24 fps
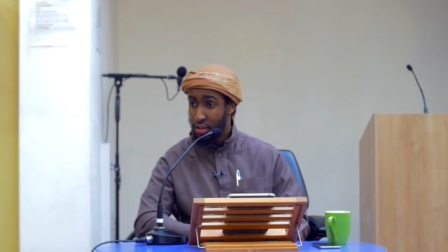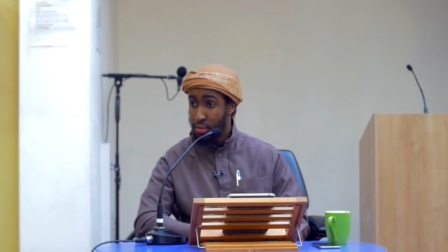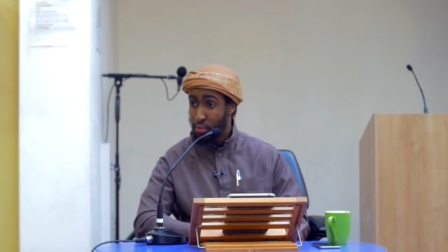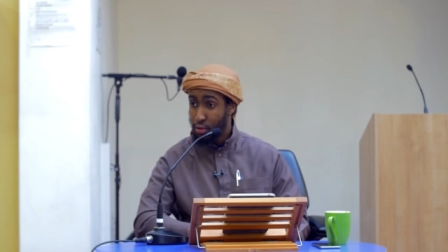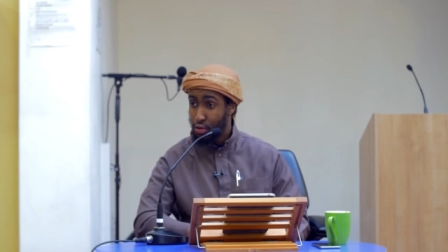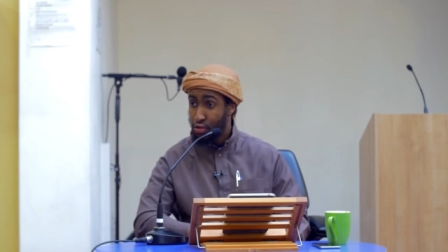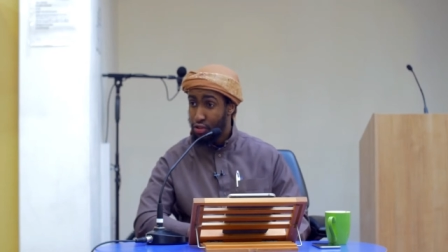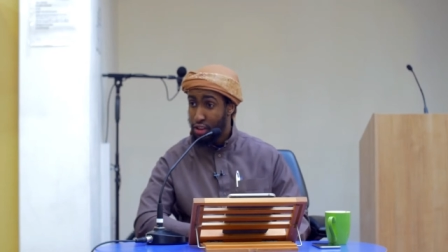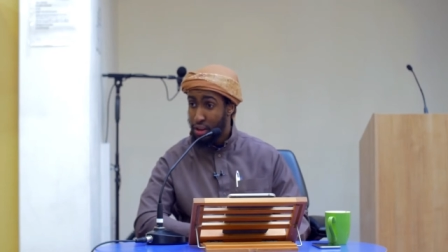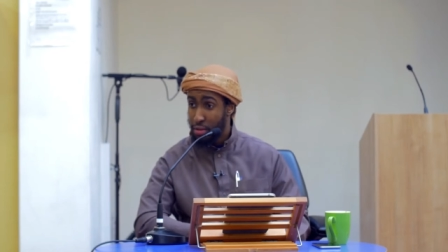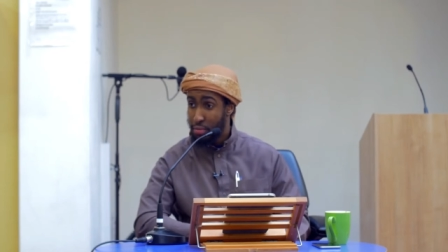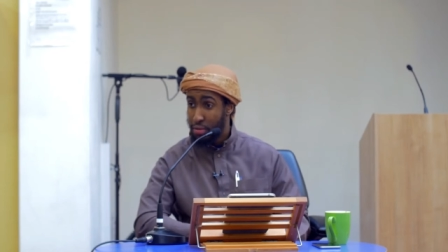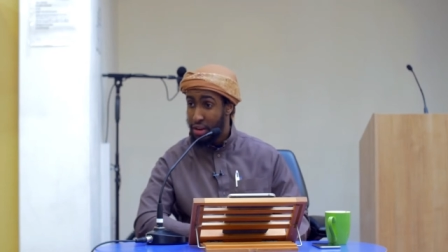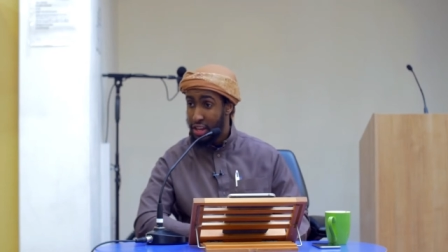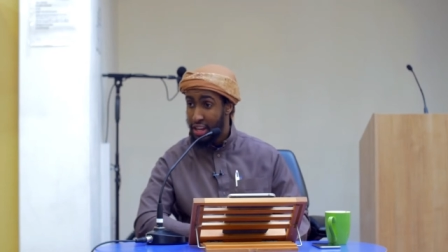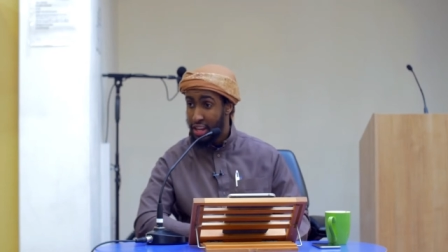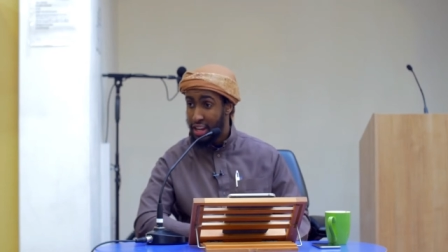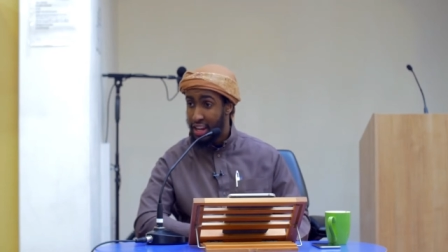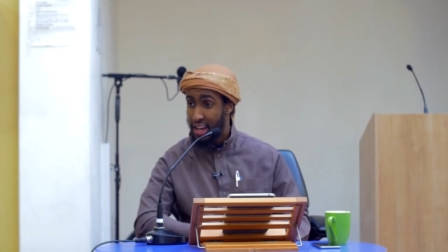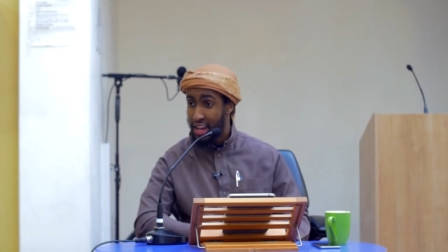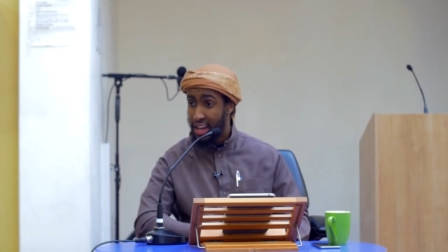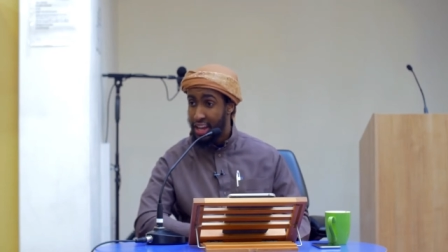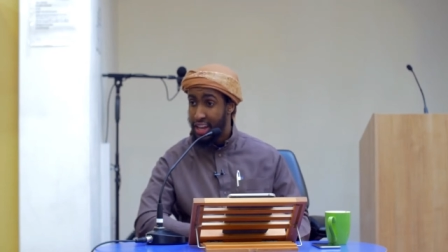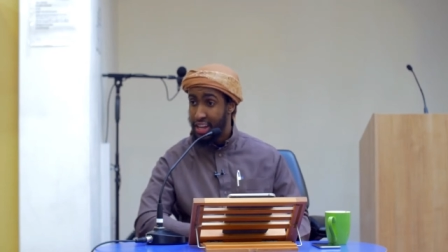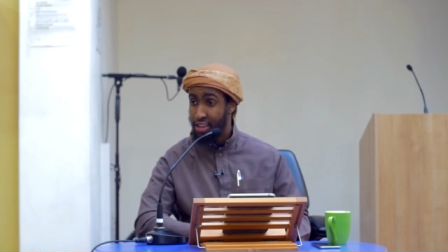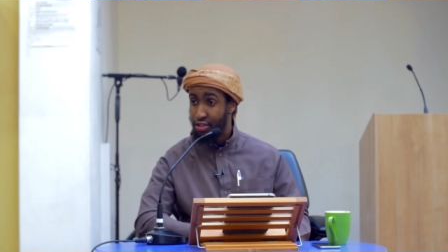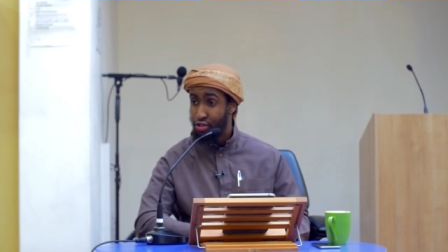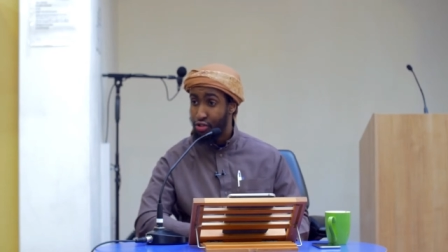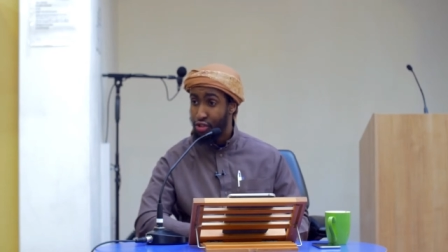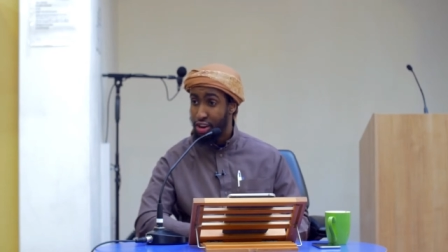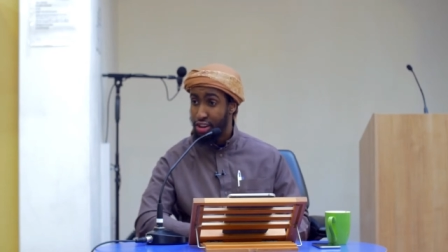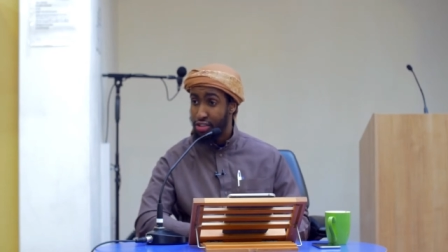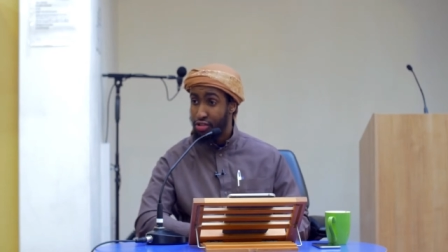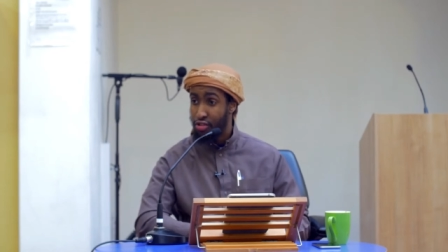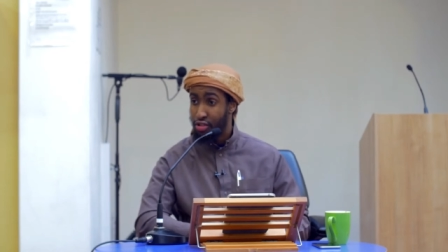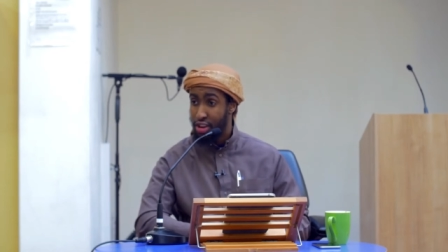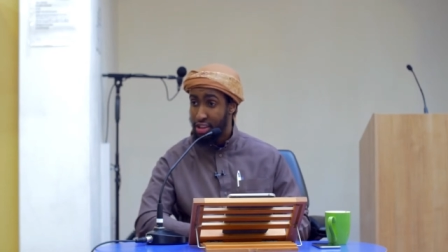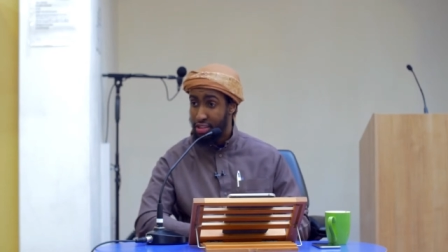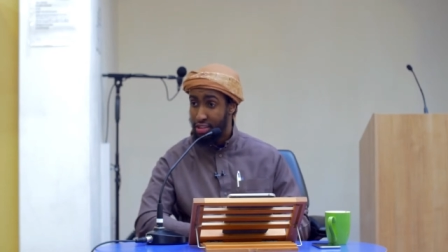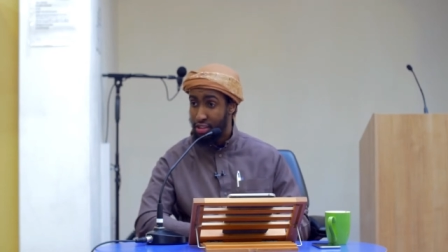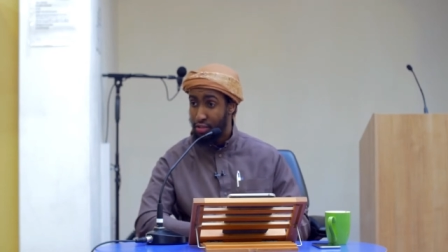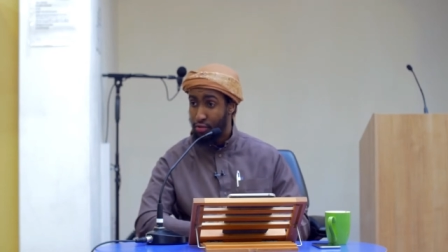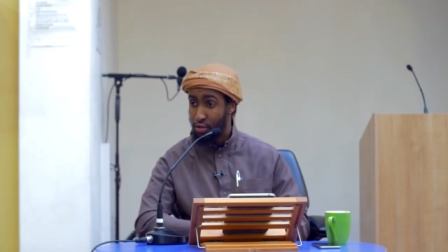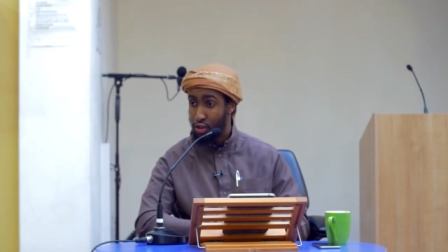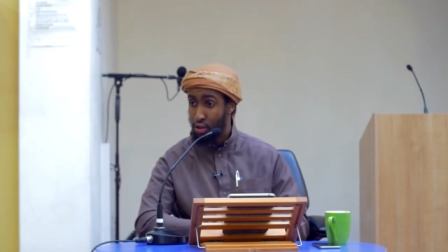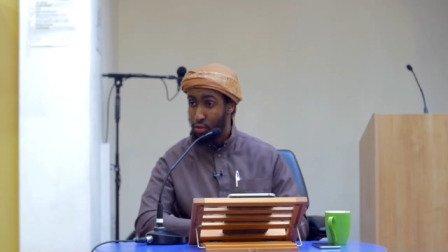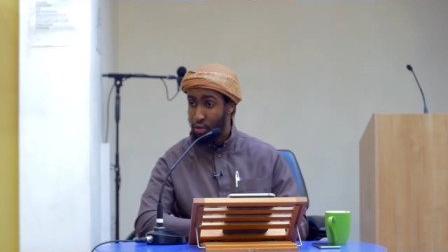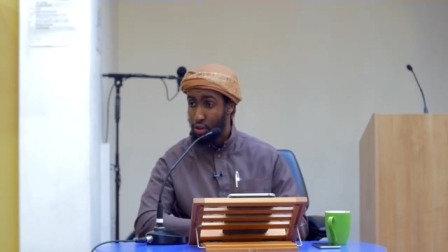Muslim leader is
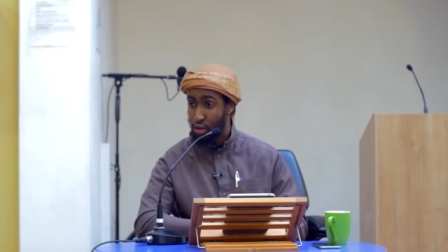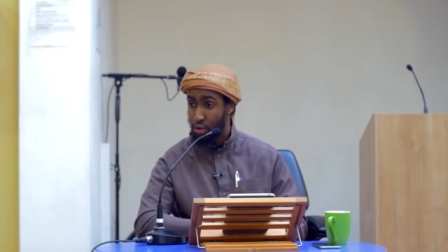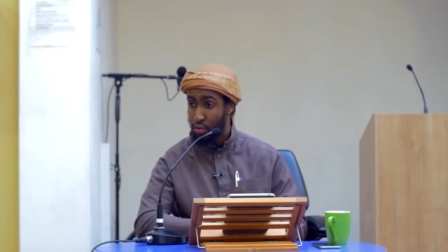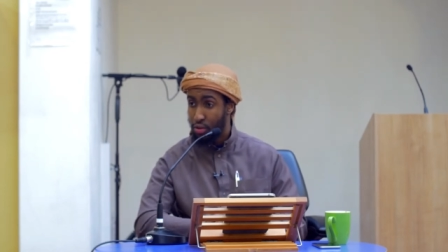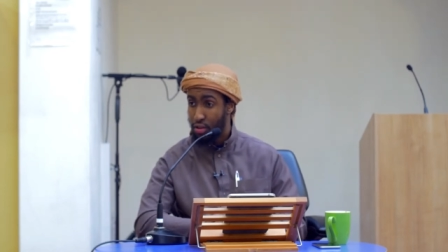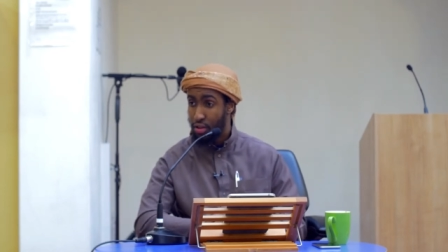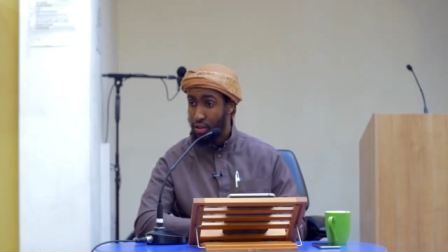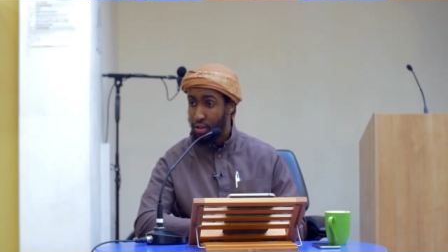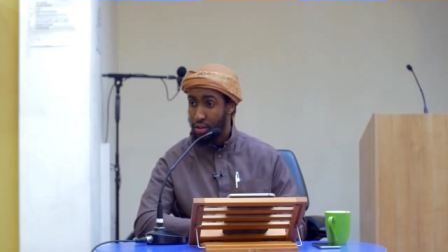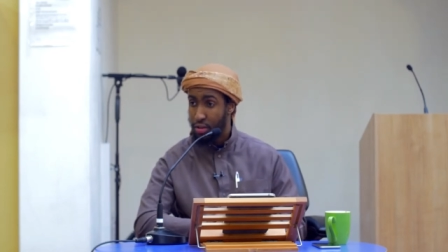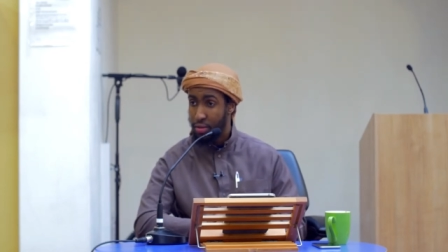transgressive, what do we do?